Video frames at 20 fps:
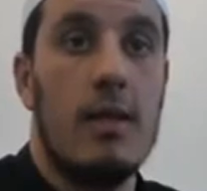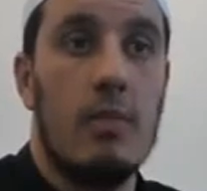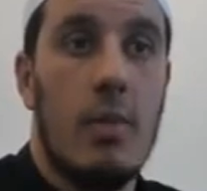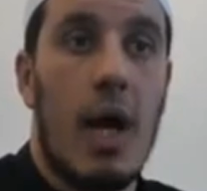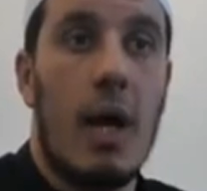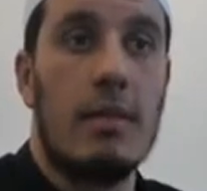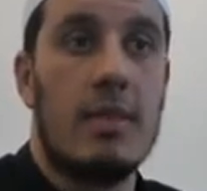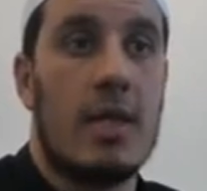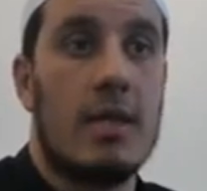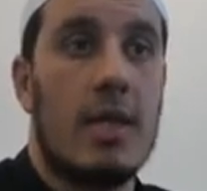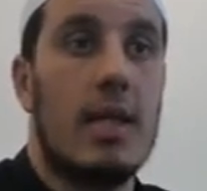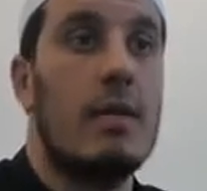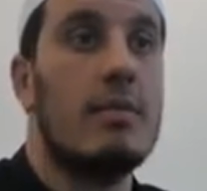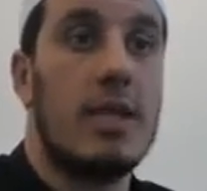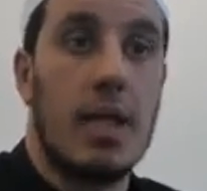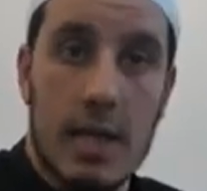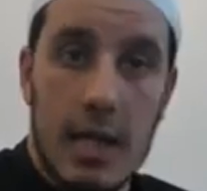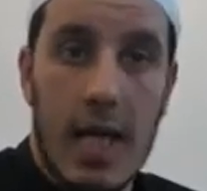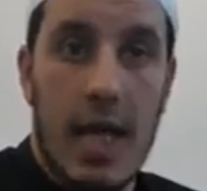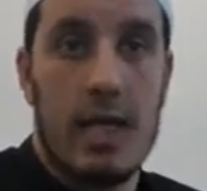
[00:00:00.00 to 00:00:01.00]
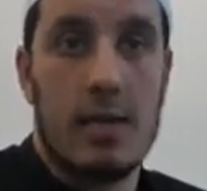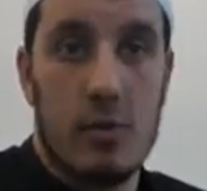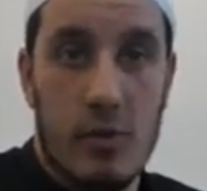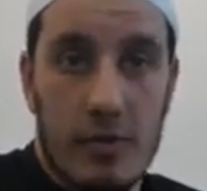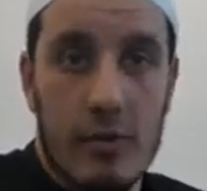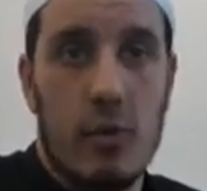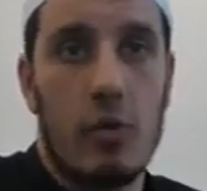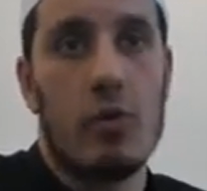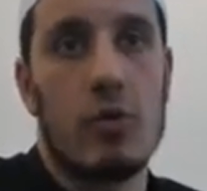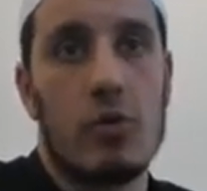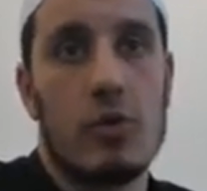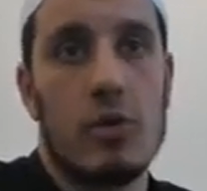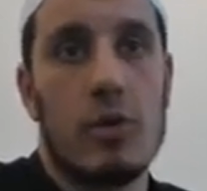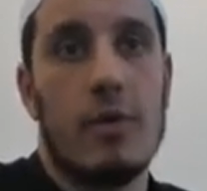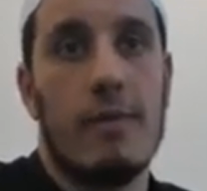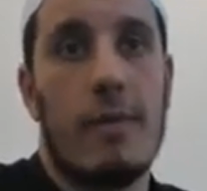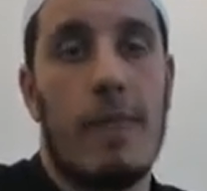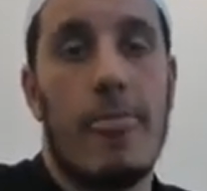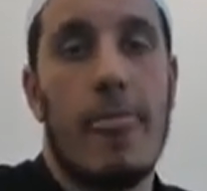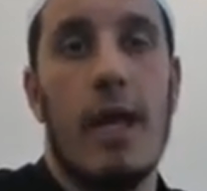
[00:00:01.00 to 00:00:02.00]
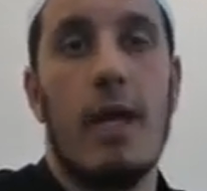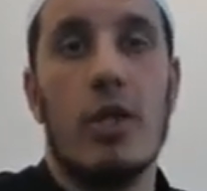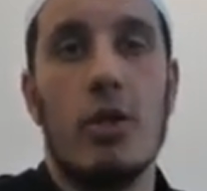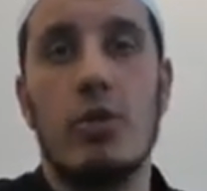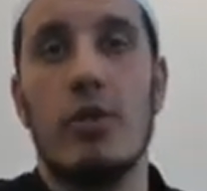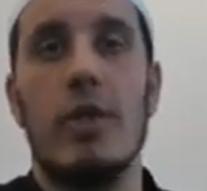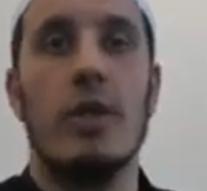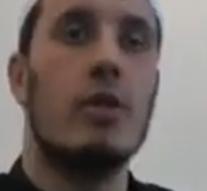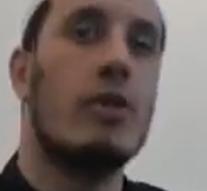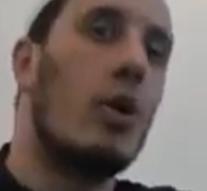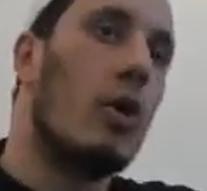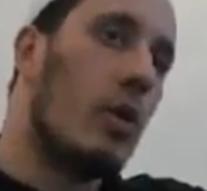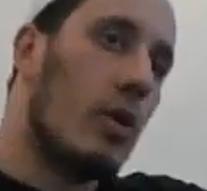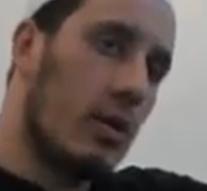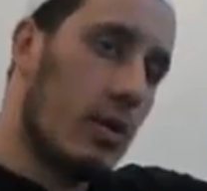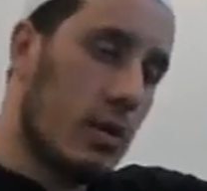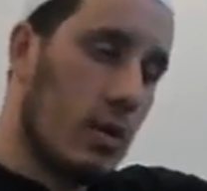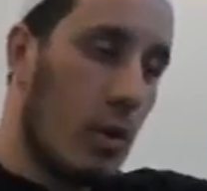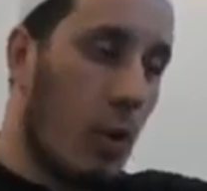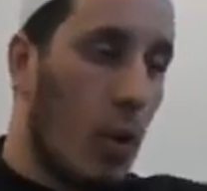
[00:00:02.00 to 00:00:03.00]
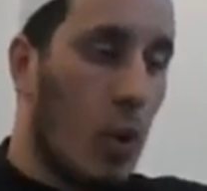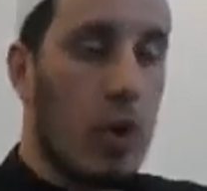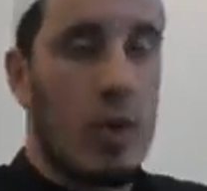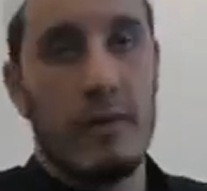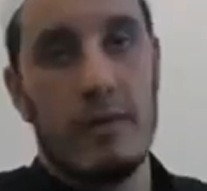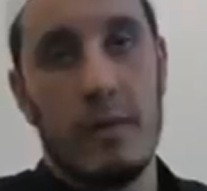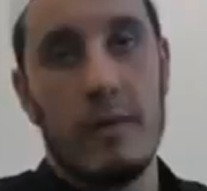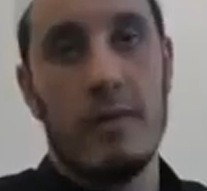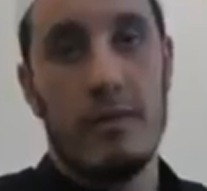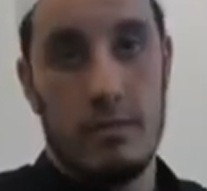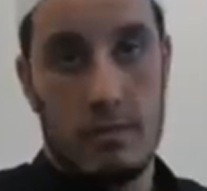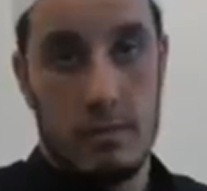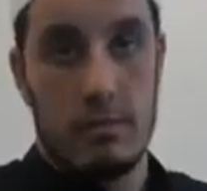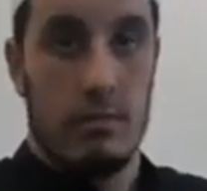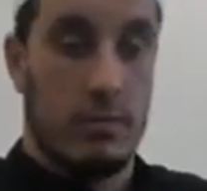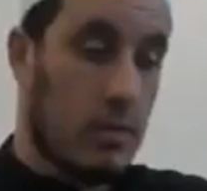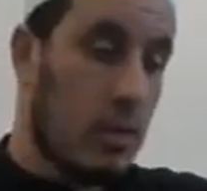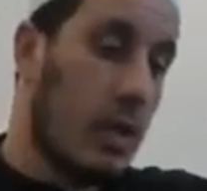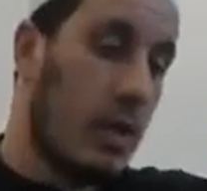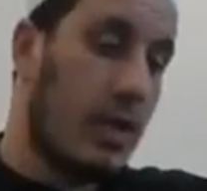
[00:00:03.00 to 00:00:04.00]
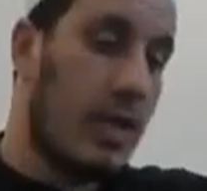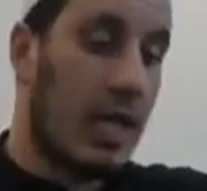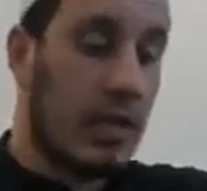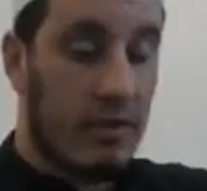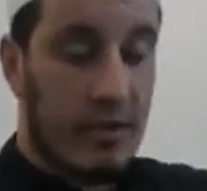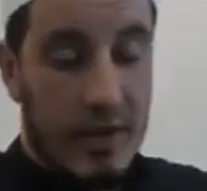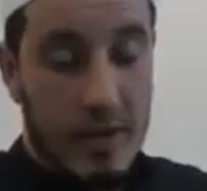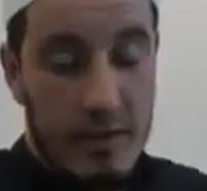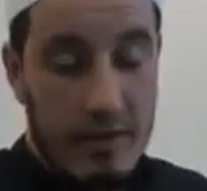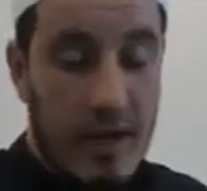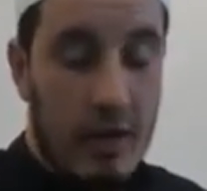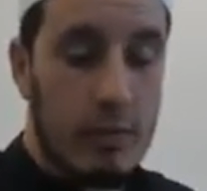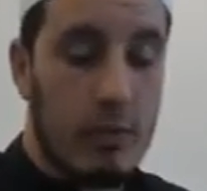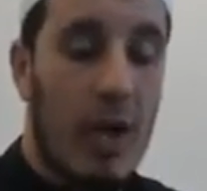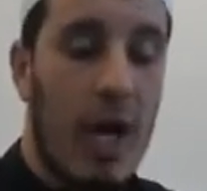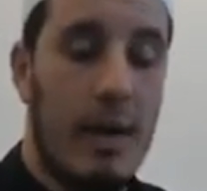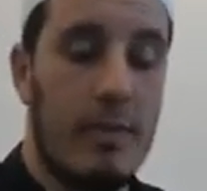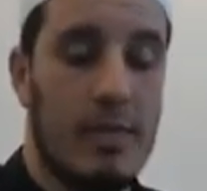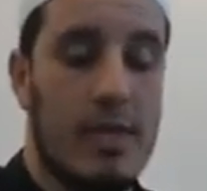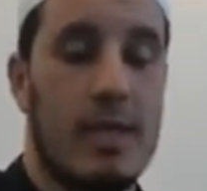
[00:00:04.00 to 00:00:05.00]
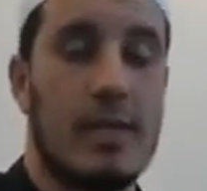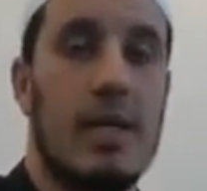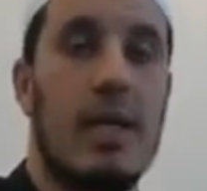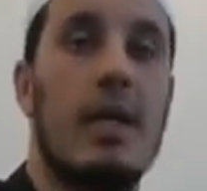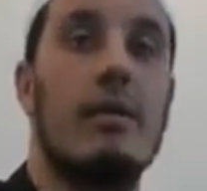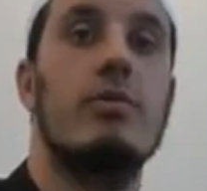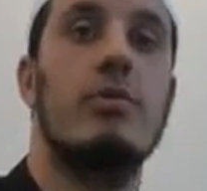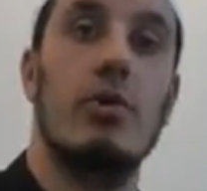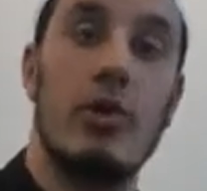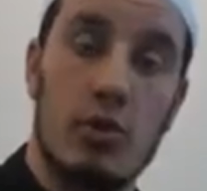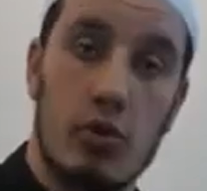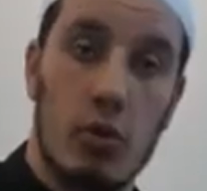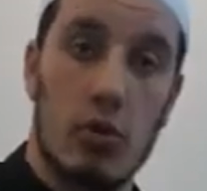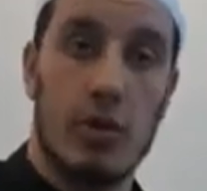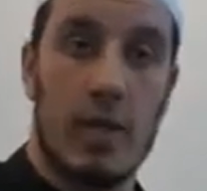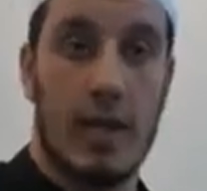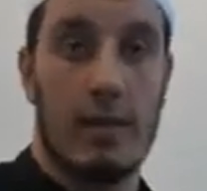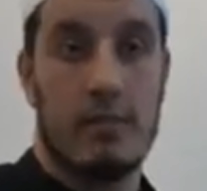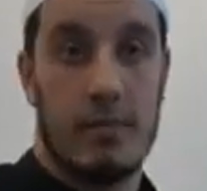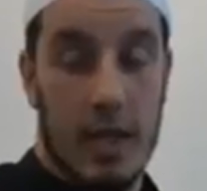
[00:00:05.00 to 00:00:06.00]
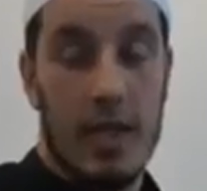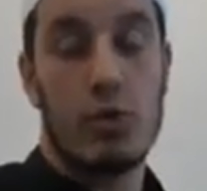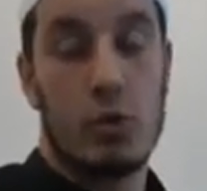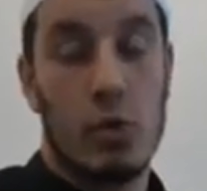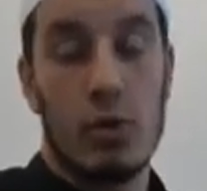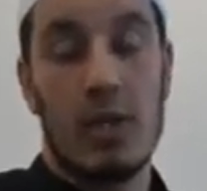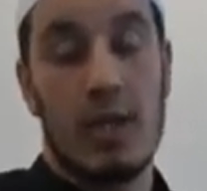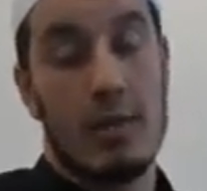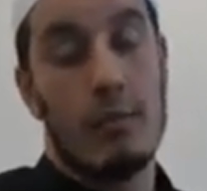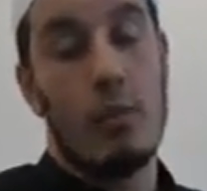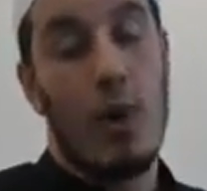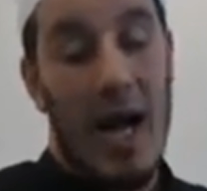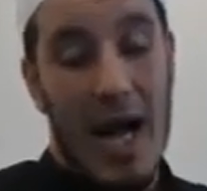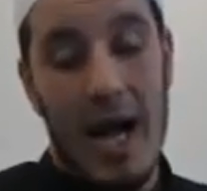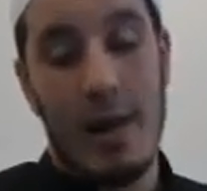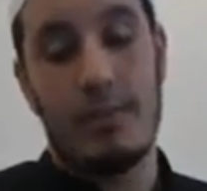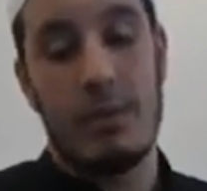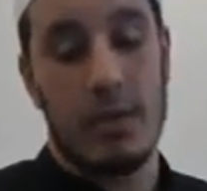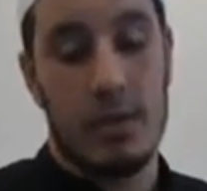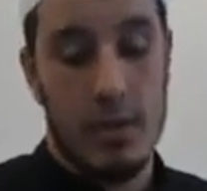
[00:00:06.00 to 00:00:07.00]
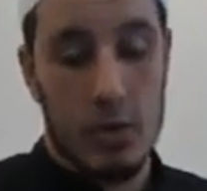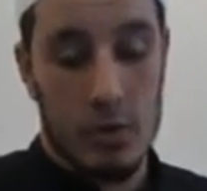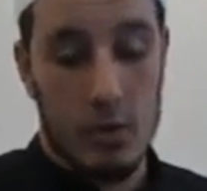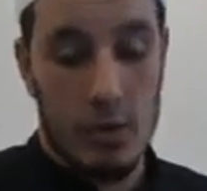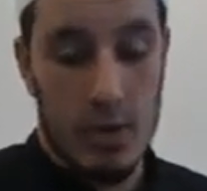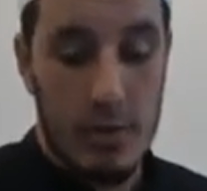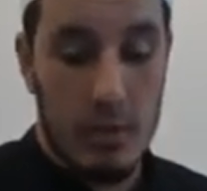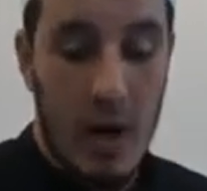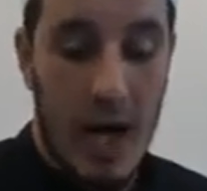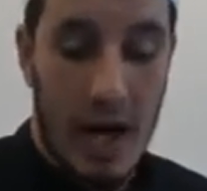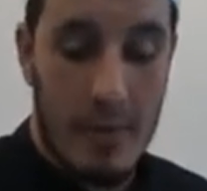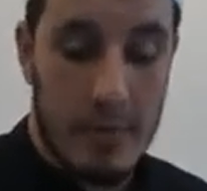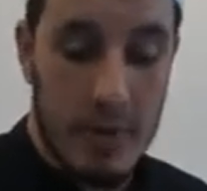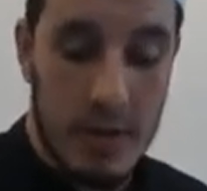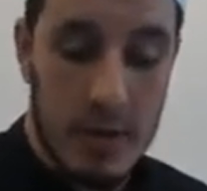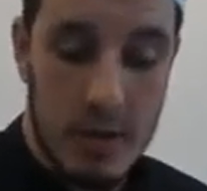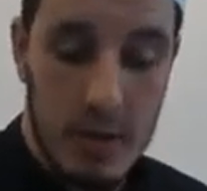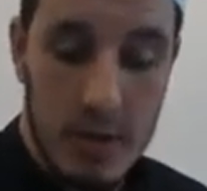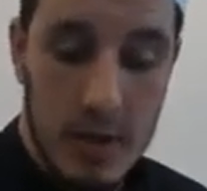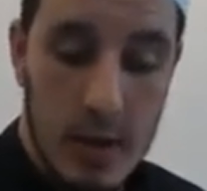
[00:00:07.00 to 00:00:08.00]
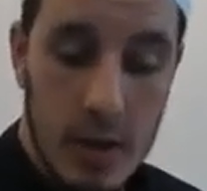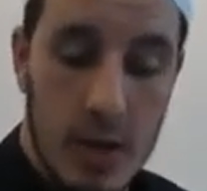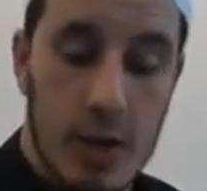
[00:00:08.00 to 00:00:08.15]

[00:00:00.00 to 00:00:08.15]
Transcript: Muhammad said, Yes, of course. So he got all of them gathering around Muhammad. So he told him, he told them what happened. He told them what happened.